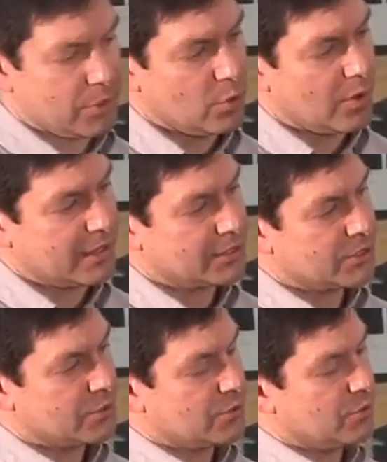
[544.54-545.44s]
You want
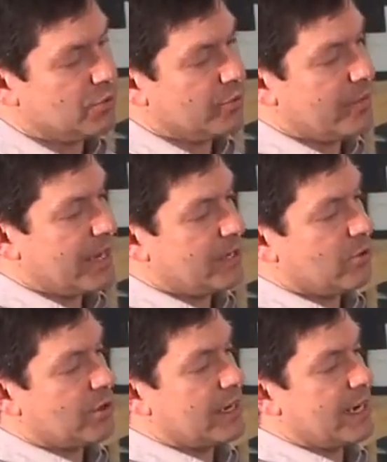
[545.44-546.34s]
to make
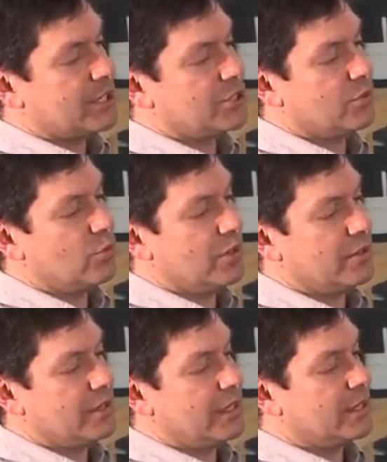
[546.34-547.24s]
your connection
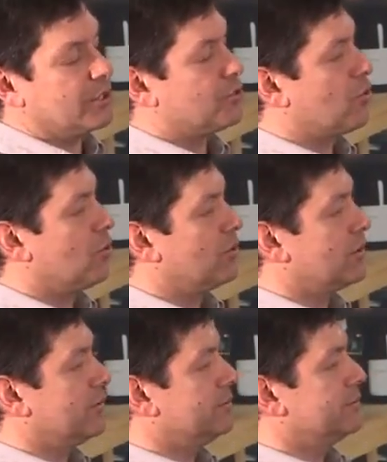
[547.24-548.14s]
with the controller.